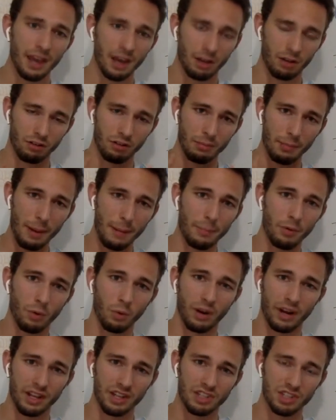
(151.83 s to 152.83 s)
And
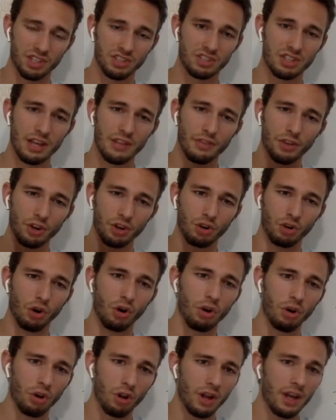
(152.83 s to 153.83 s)
remember what I just said the
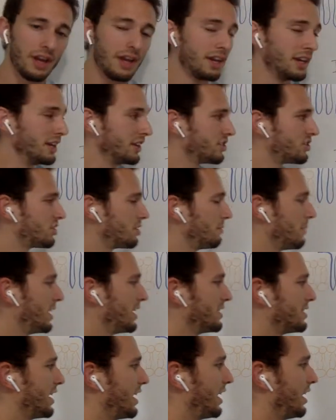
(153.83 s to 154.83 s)
goal is to
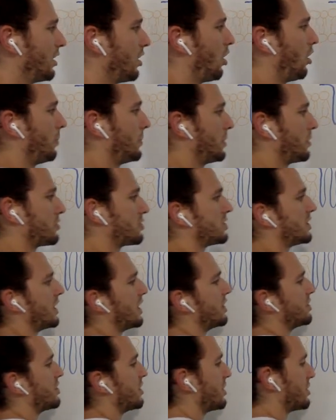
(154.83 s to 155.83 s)
maintain
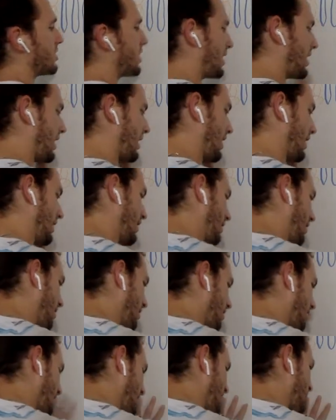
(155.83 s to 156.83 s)
homeostasis
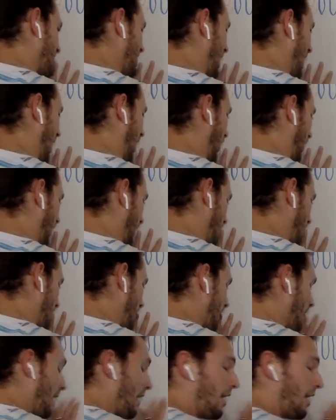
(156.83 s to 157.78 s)
in this area.